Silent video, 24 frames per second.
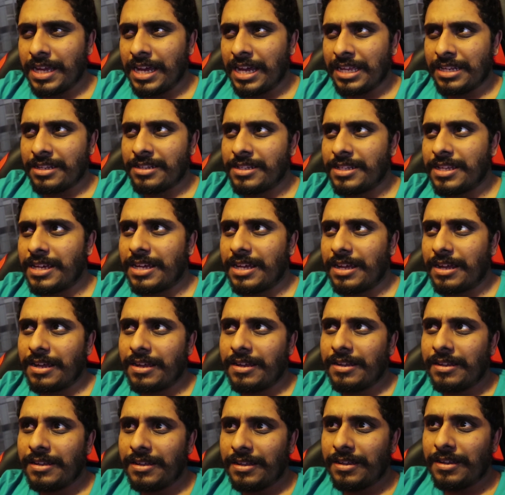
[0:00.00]
And
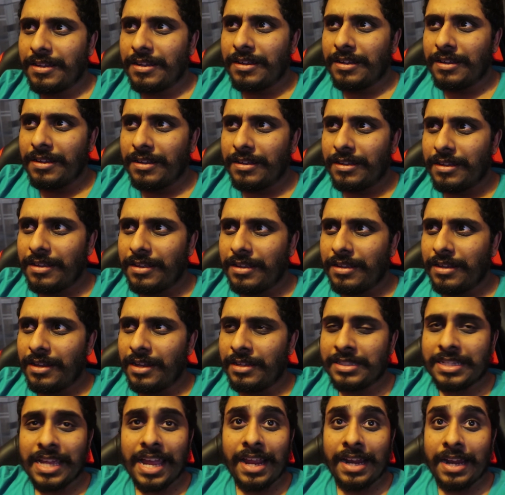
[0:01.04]
a
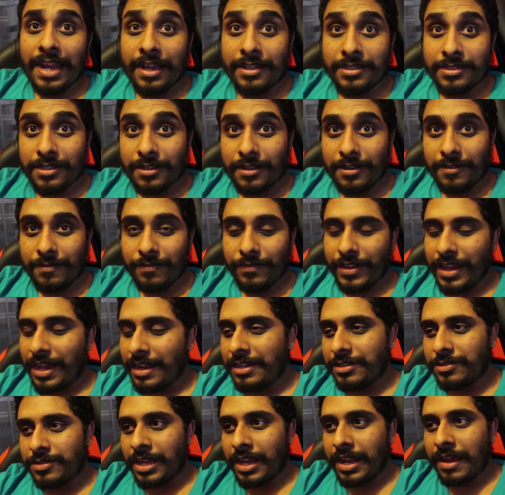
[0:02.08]
day later, I
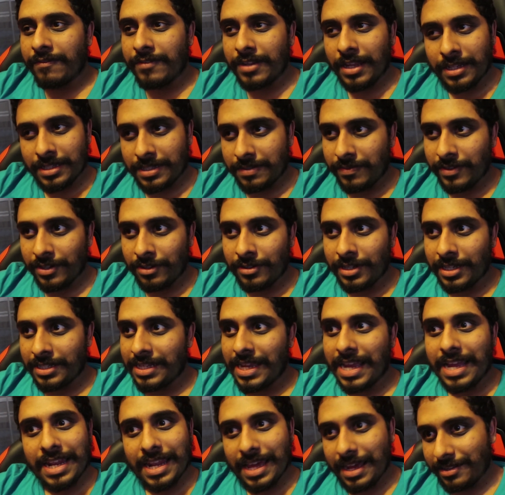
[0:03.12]
left the interview. A
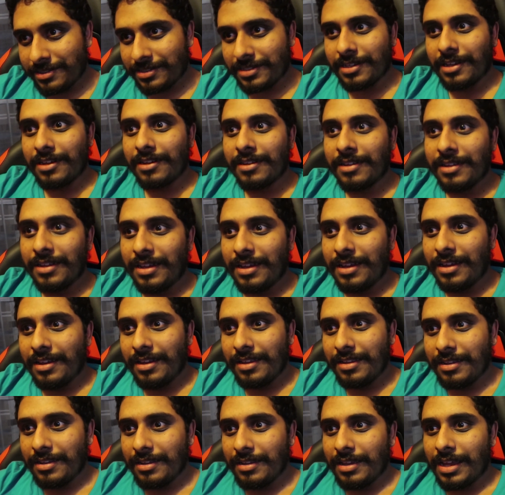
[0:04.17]
day later,
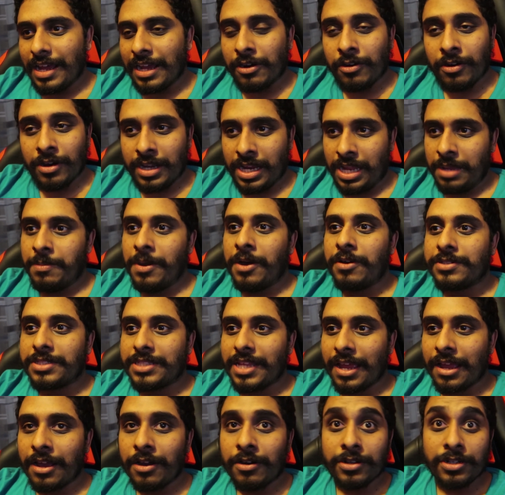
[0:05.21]
I got an email
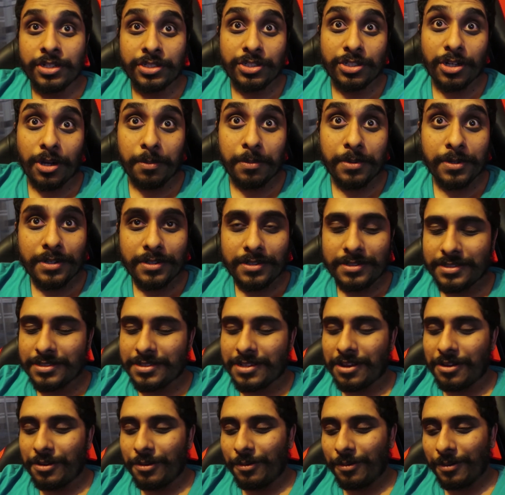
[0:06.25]
saying I got the job.
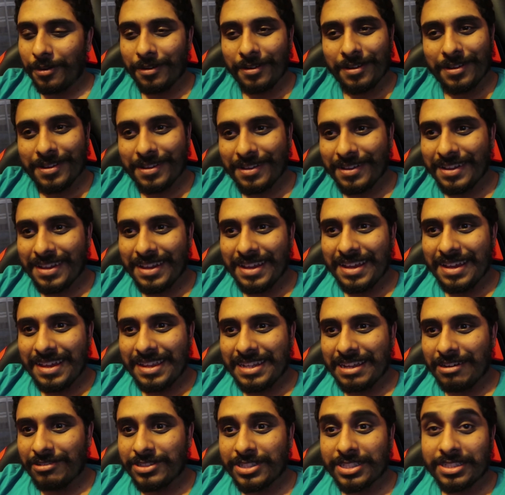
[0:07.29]
So
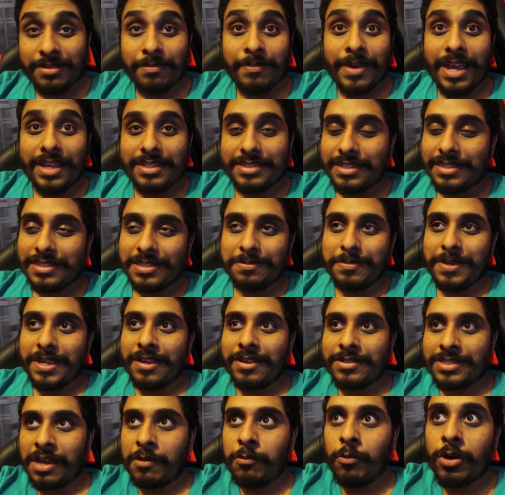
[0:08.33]
that was just amazing to me
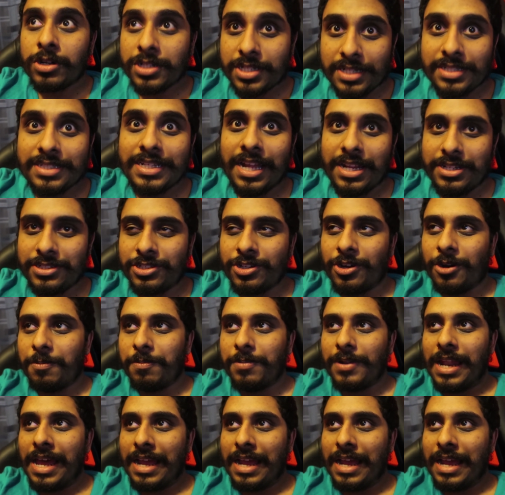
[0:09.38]
because I wanted that job.